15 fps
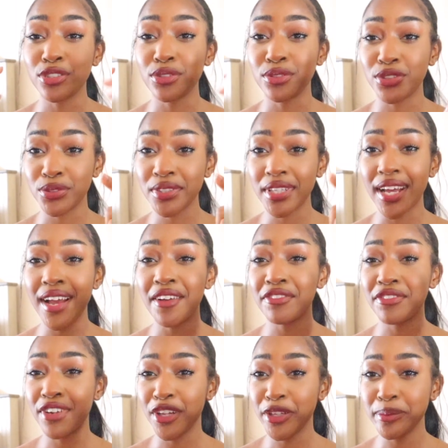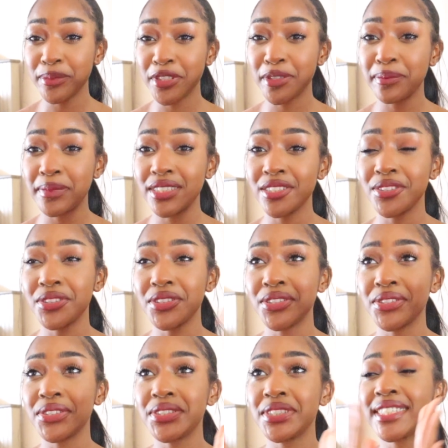So do that, follow me on my
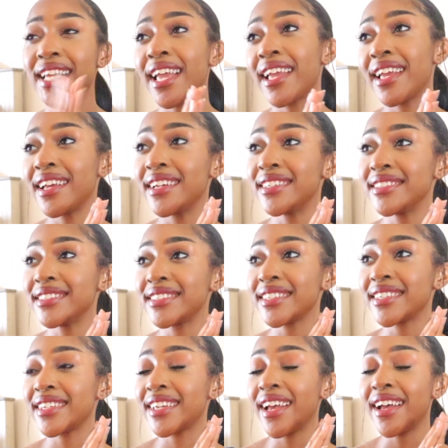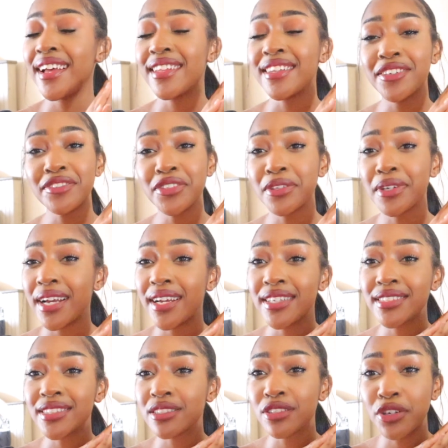socials, and yeah, I love you
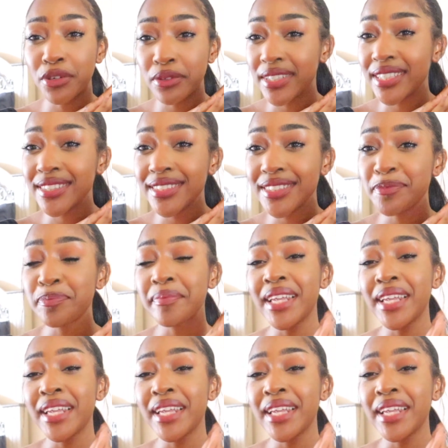guys as always,